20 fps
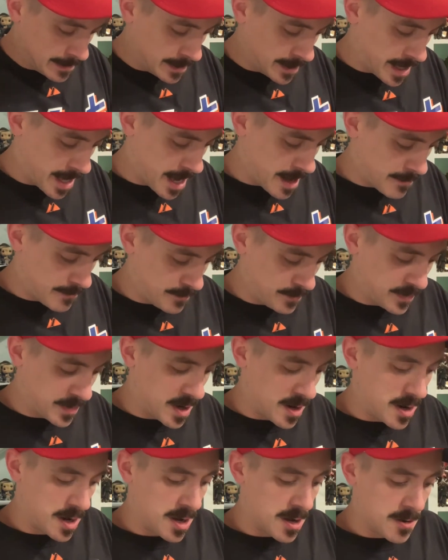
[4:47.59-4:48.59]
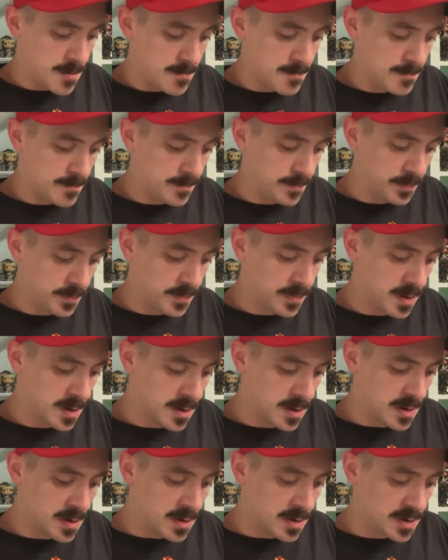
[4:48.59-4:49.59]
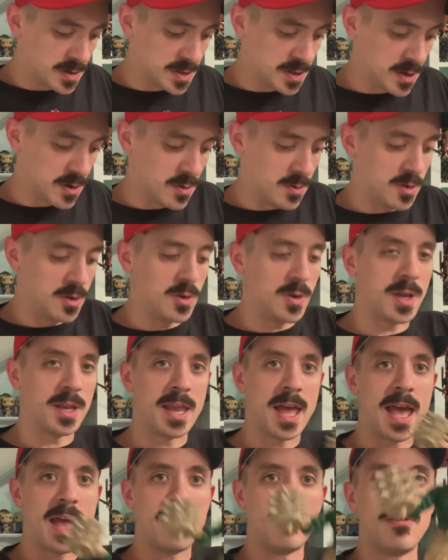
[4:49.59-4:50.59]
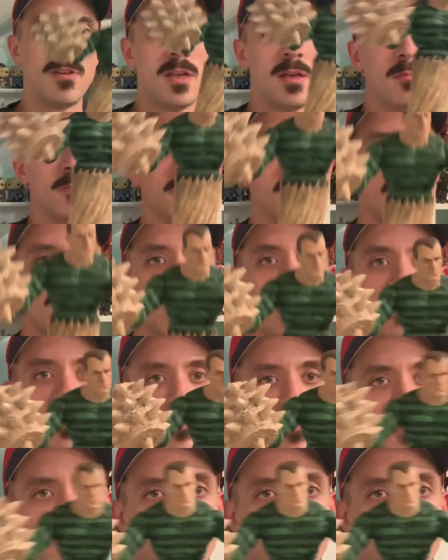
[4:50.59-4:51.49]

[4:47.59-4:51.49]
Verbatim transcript: Yeah, there you go. So you can have him kind of